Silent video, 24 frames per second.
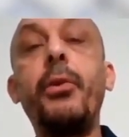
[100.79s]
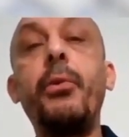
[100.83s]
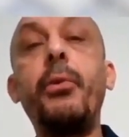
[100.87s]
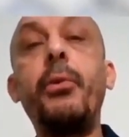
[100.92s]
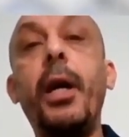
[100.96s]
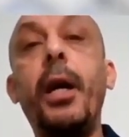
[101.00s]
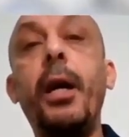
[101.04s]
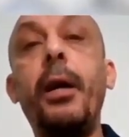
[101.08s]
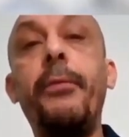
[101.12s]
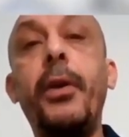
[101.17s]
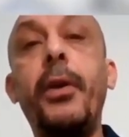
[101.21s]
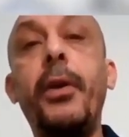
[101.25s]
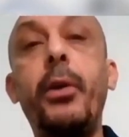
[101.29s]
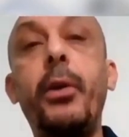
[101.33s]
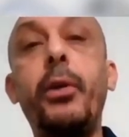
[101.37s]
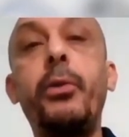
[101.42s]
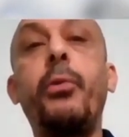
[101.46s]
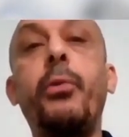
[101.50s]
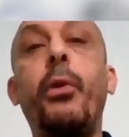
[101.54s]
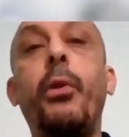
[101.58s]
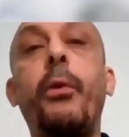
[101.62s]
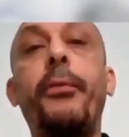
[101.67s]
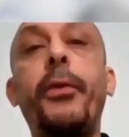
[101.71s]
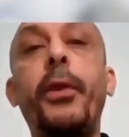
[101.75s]
So you have a
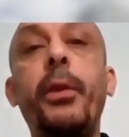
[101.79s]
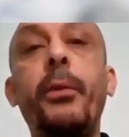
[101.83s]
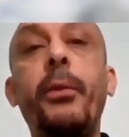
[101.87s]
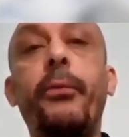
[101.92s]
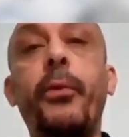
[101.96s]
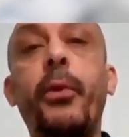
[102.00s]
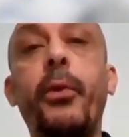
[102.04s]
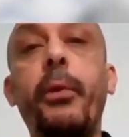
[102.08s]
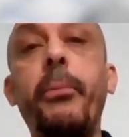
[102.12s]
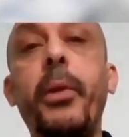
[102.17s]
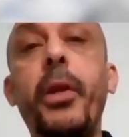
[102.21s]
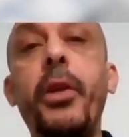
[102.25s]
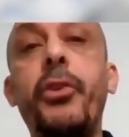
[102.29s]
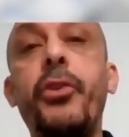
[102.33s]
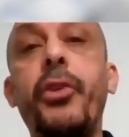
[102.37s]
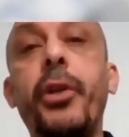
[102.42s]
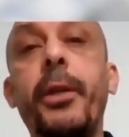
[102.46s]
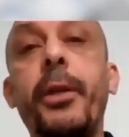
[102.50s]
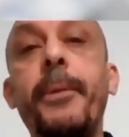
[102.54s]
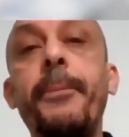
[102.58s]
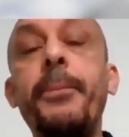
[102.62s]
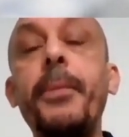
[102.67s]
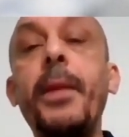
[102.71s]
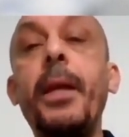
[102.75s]
lot of
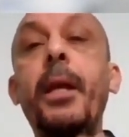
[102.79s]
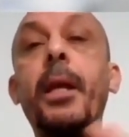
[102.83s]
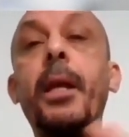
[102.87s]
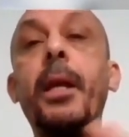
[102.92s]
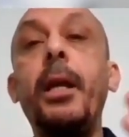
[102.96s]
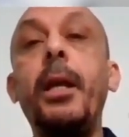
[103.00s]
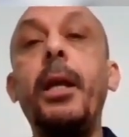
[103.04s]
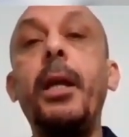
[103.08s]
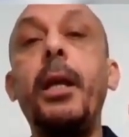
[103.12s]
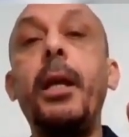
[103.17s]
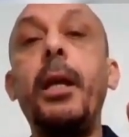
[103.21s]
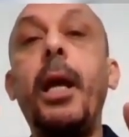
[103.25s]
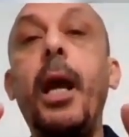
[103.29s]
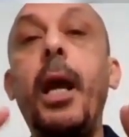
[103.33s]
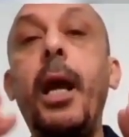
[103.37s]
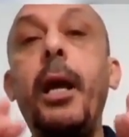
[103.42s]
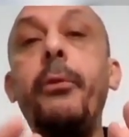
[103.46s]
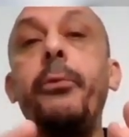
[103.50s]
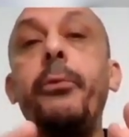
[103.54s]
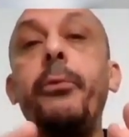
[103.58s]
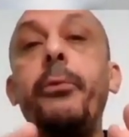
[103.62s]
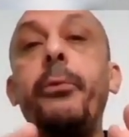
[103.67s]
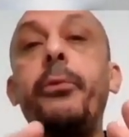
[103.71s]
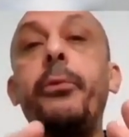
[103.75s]
information.
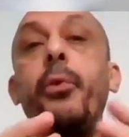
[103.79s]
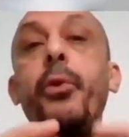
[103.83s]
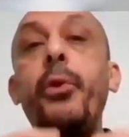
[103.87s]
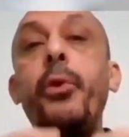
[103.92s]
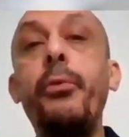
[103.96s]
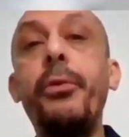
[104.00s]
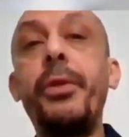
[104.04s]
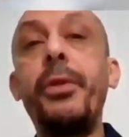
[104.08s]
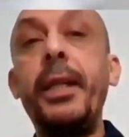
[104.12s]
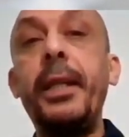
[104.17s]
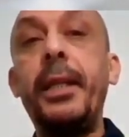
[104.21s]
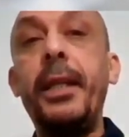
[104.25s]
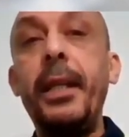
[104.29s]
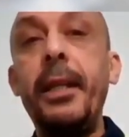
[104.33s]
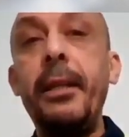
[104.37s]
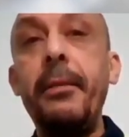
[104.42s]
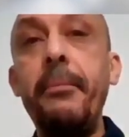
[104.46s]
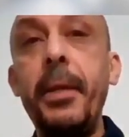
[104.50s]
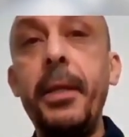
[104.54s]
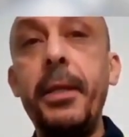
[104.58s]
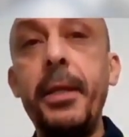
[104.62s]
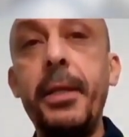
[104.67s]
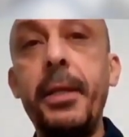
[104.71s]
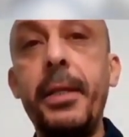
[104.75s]
How to use it
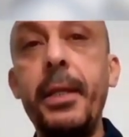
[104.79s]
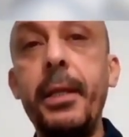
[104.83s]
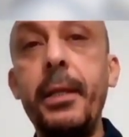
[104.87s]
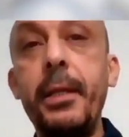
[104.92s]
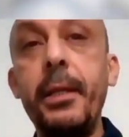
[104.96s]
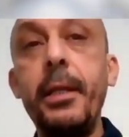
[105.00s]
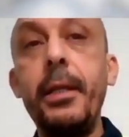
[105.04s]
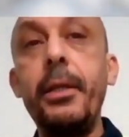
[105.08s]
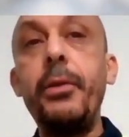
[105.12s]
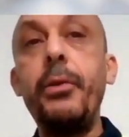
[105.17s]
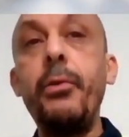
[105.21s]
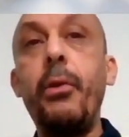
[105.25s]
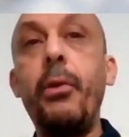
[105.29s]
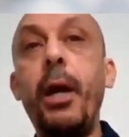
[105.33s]
in medicine?